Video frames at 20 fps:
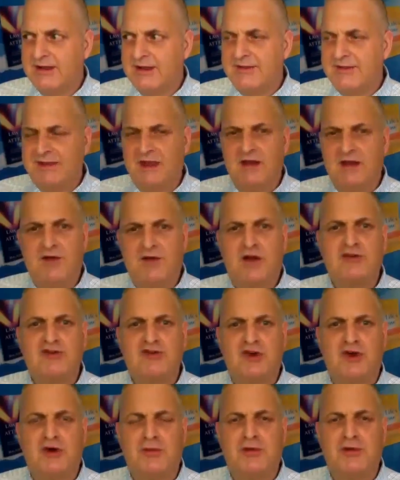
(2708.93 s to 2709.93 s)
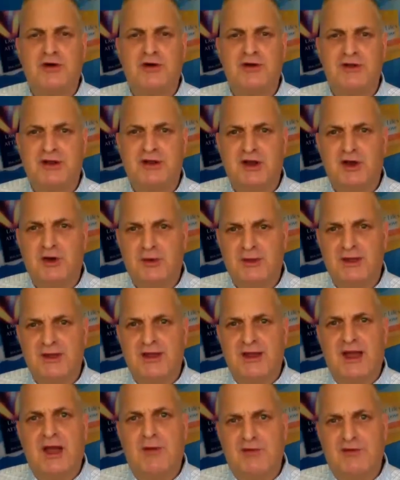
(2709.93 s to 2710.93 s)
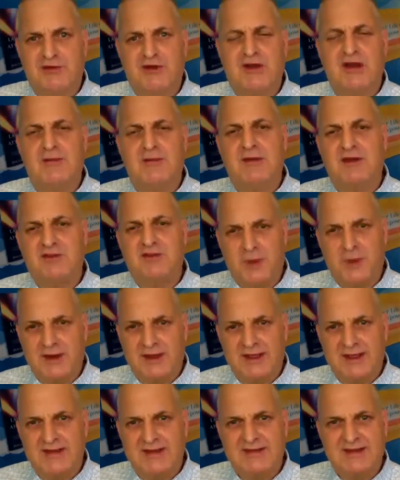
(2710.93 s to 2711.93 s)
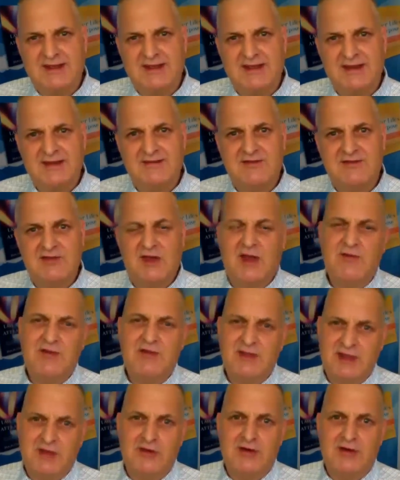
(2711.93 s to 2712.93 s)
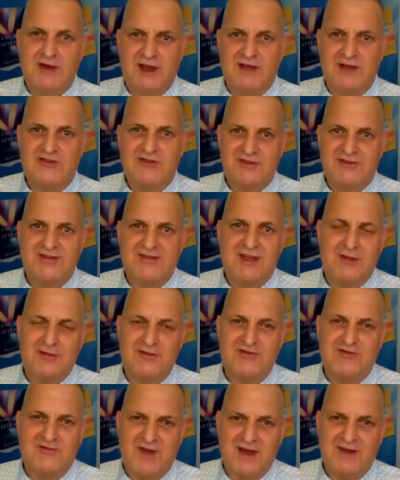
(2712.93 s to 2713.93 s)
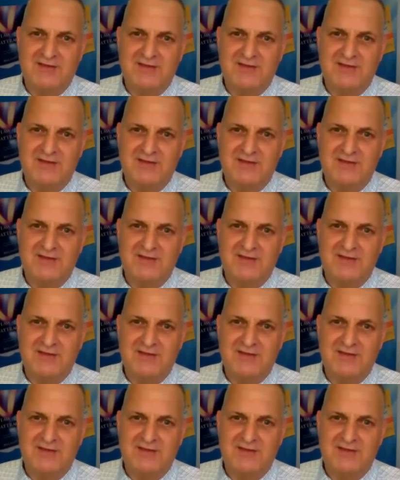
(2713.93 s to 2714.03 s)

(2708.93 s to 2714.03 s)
The end of October, you know, I was looking at my 2018, and traveling international sounds fun,